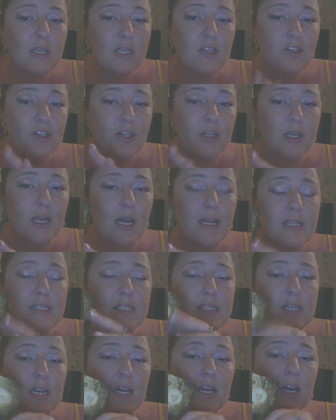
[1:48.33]
issue,
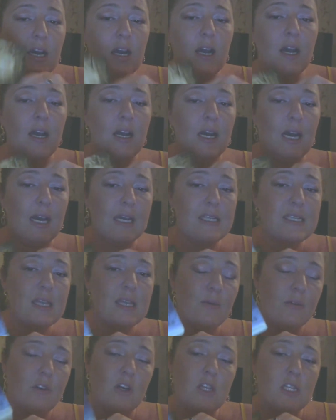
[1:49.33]
Cancer. Like I said,
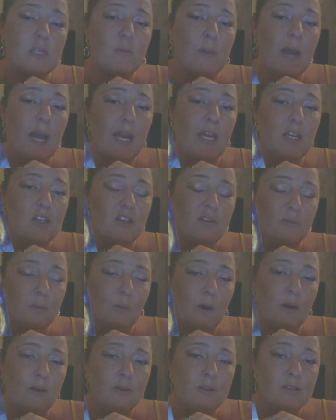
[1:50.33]
we've got this Page of
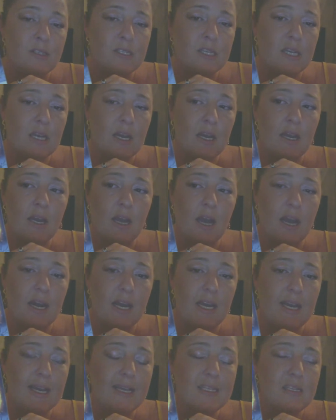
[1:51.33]
Wands, and
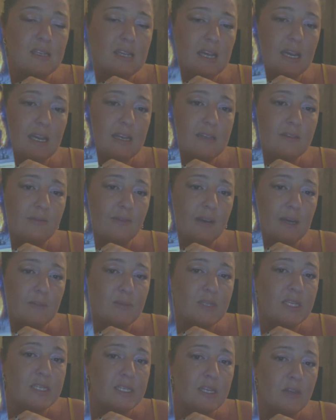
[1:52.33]
it is
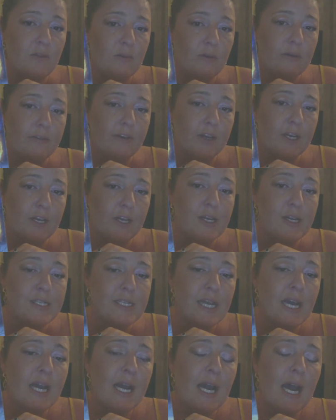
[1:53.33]
flipped. It's in the
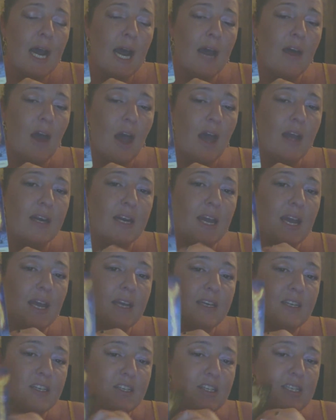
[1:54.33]
reverse.
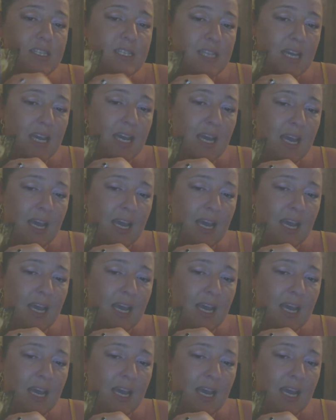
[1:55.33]
And to see